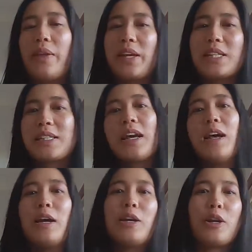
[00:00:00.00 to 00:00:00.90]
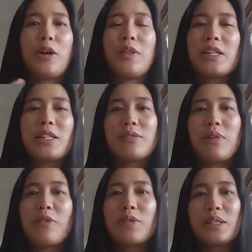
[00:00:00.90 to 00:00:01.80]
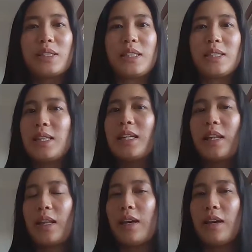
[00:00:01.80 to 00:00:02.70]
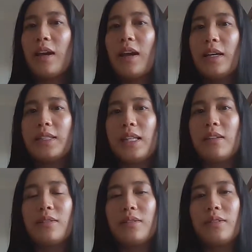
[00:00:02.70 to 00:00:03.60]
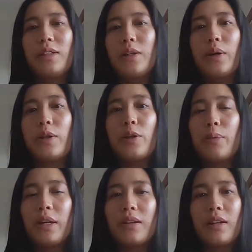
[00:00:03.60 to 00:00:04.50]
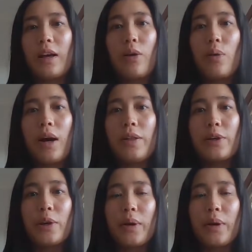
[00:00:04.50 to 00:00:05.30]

they just referenced this thing that they said a little bit like a while ago.